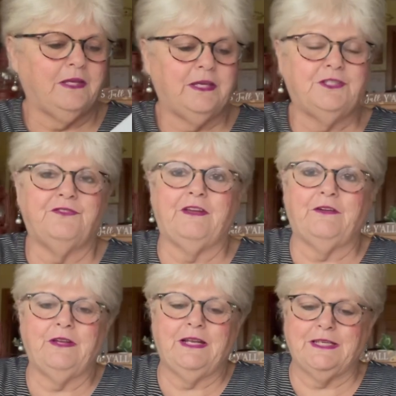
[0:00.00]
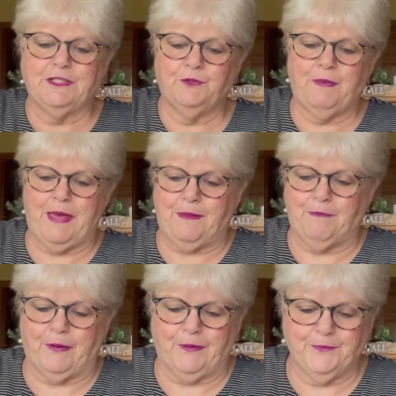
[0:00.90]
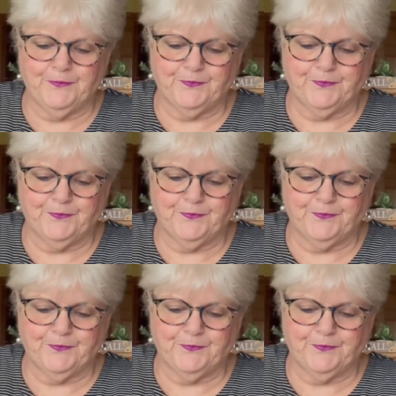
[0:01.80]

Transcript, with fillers: it's very nice paper.